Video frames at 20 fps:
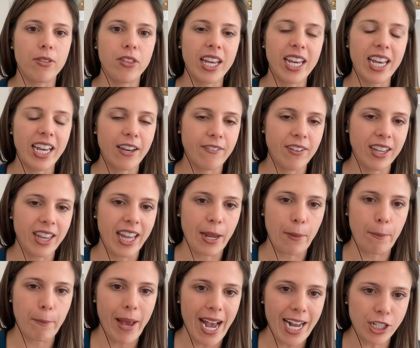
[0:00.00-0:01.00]
thinking of it
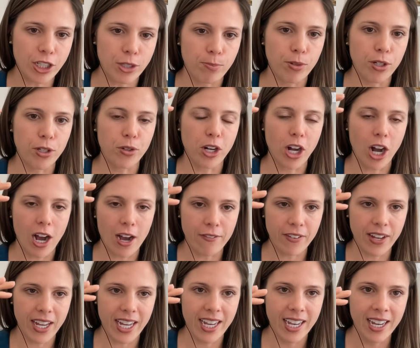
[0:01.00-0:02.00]
like batch brew
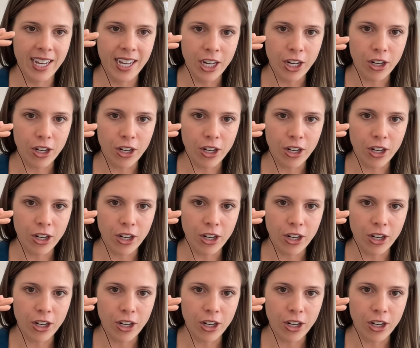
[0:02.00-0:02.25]
coffee